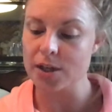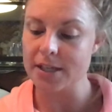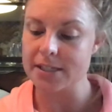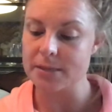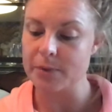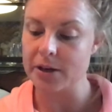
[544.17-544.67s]

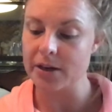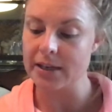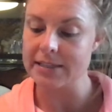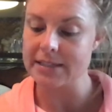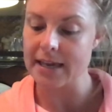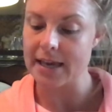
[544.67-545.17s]

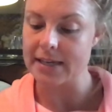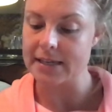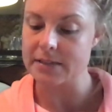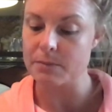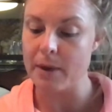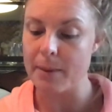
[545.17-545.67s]
experience gained
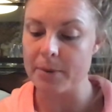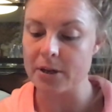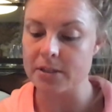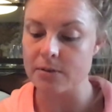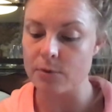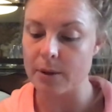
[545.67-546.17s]
as
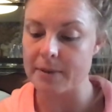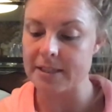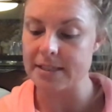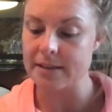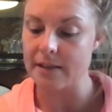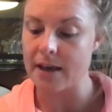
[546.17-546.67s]
members of
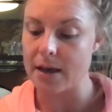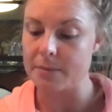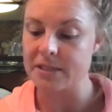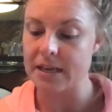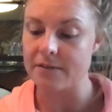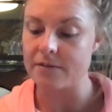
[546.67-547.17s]
women's clubs
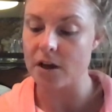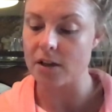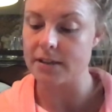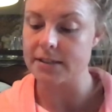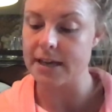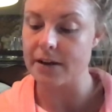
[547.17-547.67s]
and
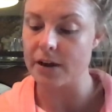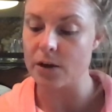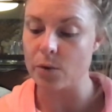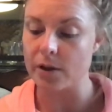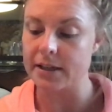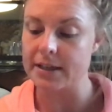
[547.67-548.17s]
voluntary
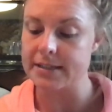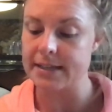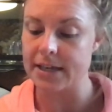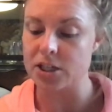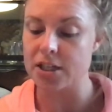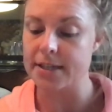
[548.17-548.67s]

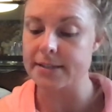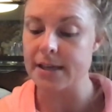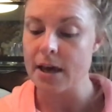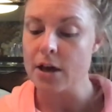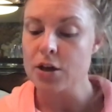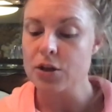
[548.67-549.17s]
organizations,
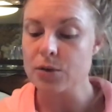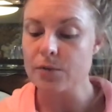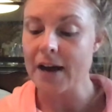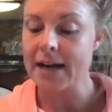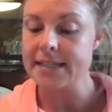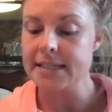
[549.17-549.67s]
the
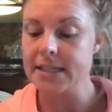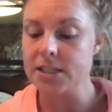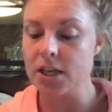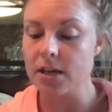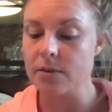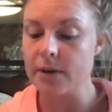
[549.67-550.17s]
rising
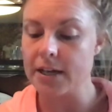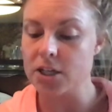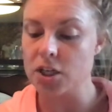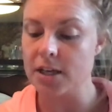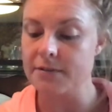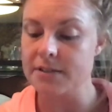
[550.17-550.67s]

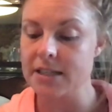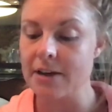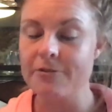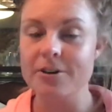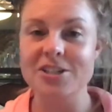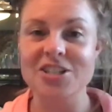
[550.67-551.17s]
generation of
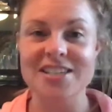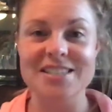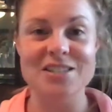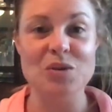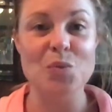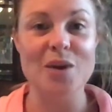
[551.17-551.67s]

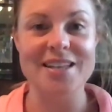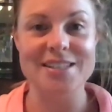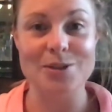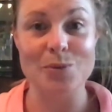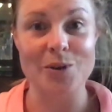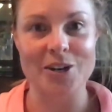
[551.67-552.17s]
suffragists went
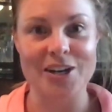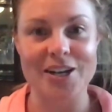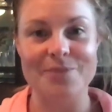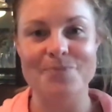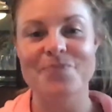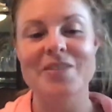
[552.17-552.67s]
to
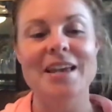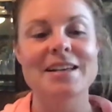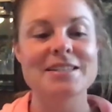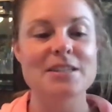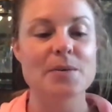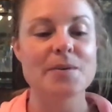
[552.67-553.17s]
work.
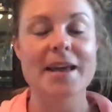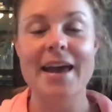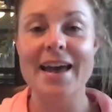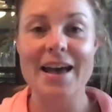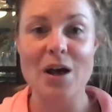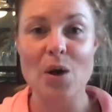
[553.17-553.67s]
So
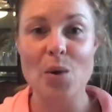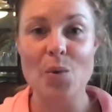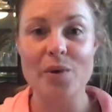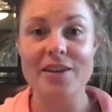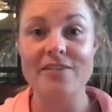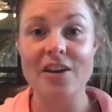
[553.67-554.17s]
now
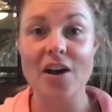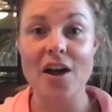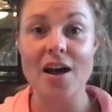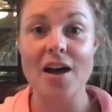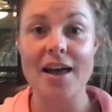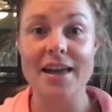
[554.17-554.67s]
we've
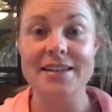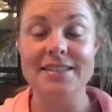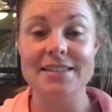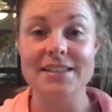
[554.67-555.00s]
got